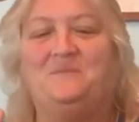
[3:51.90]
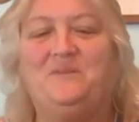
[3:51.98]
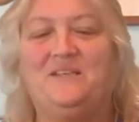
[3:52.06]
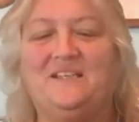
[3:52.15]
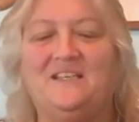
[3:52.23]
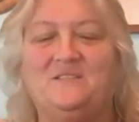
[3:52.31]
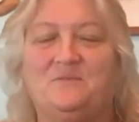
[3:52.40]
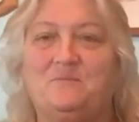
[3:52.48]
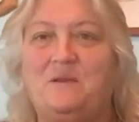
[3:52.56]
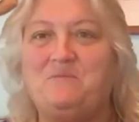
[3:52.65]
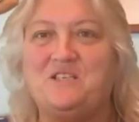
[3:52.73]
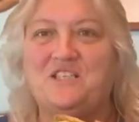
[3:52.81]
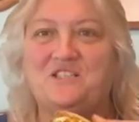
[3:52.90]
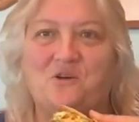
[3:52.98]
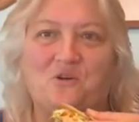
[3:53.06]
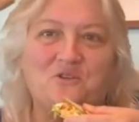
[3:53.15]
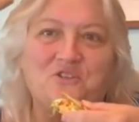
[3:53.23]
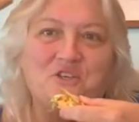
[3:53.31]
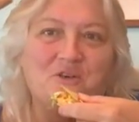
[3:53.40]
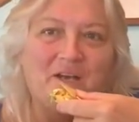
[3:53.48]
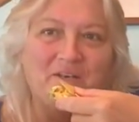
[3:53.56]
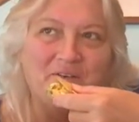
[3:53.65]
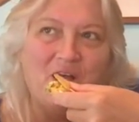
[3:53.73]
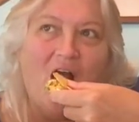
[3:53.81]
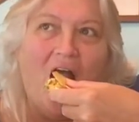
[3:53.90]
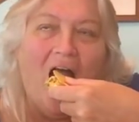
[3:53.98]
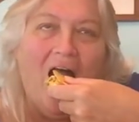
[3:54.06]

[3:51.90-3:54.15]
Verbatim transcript: It'll be a nice one. Maybe she's cold too, I don't know.